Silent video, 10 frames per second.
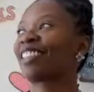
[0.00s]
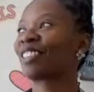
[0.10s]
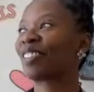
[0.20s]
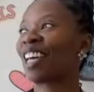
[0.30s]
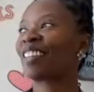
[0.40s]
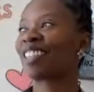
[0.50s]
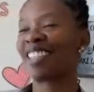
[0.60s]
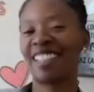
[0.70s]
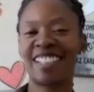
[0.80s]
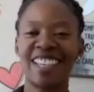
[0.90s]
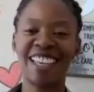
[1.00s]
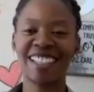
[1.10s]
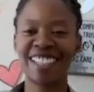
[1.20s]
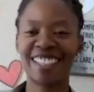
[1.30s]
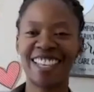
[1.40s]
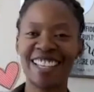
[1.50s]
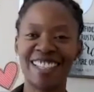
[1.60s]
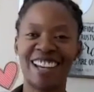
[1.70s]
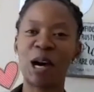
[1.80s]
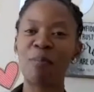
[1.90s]
Sometimes it takes
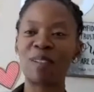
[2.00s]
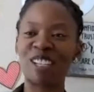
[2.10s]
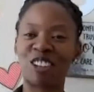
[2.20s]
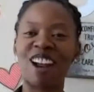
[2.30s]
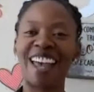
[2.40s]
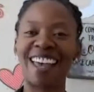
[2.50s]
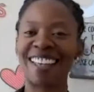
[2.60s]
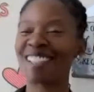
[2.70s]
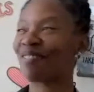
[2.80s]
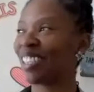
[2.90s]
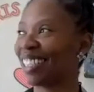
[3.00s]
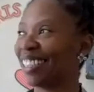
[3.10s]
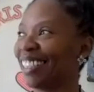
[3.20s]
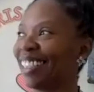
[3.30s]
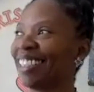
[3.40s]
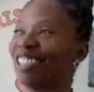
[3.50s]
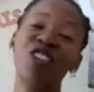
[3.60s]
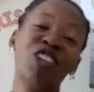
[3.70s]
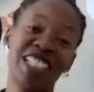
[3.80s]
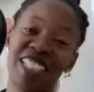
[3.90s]
a couple of tries, but yeah,
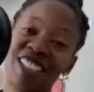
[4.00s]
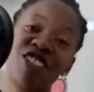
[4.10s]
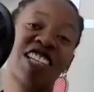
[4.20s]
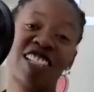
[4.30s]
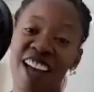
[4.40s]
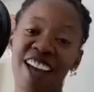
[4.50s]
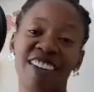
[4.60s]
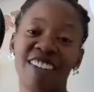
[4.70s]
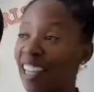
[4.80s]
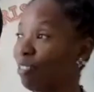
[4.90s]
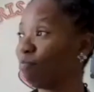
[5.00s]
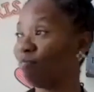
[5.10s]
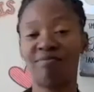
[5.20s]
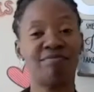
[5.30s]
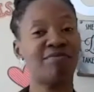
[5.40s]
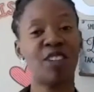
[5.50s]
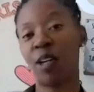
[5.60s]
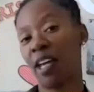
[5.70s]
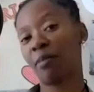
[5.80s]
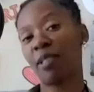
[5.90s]
you get tired. Like,
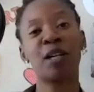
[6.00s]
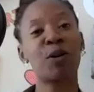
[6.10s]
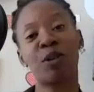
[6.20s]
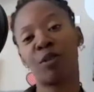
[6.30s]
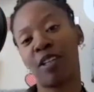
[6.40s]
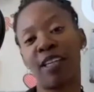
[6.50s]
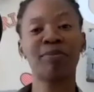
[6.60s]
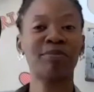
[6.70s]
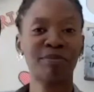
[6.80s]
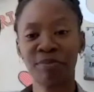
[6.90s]
okay, I'm tired of going through that.